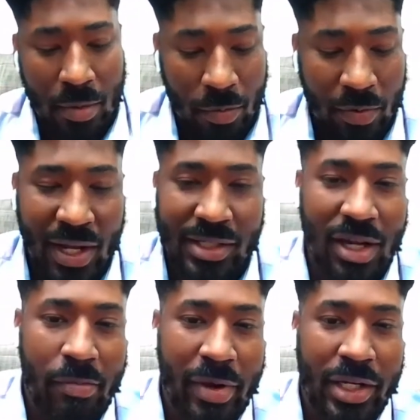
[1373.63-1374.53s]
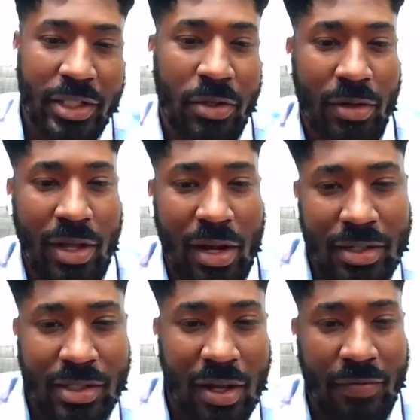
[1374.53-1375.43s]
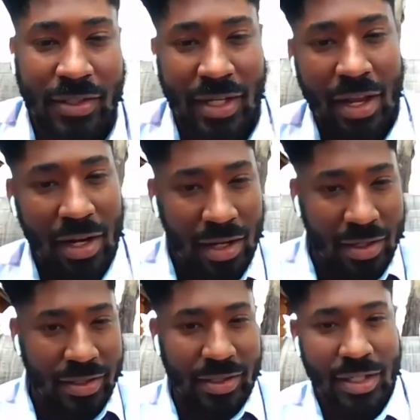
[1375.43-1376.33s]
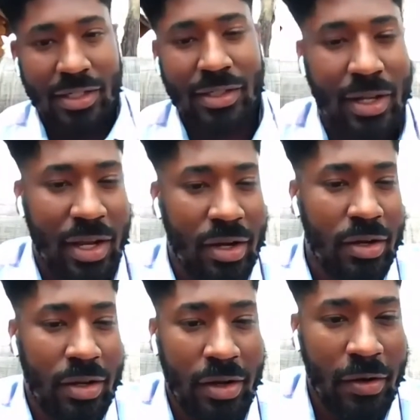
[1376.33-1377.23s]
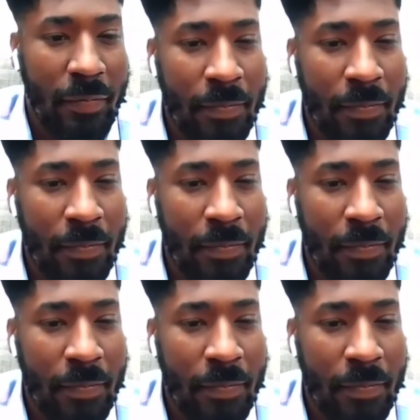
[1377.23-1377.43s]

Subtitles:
but we got to start making sure that our stuff as ADOS is secure, you know?